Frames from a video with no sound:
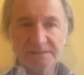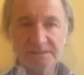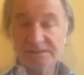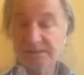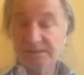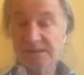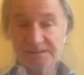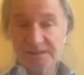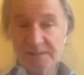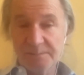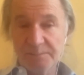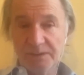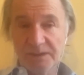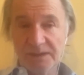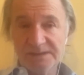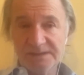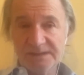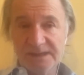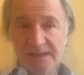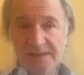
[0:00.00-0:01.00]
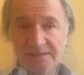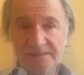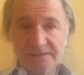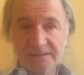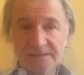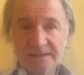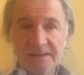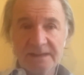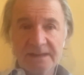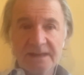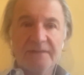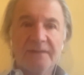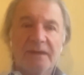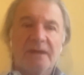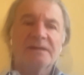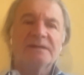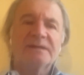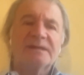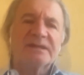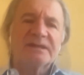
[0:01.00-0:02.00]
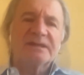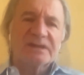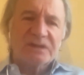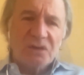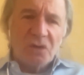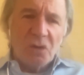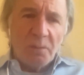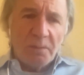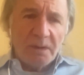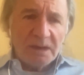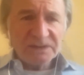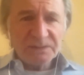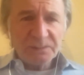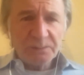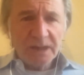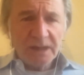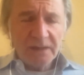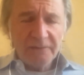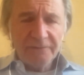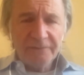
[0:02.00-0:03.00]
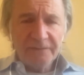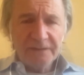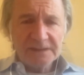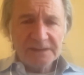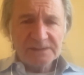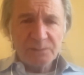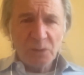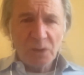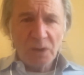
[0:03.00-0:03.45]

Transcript: It's as simple as that. And there is so much wealth in this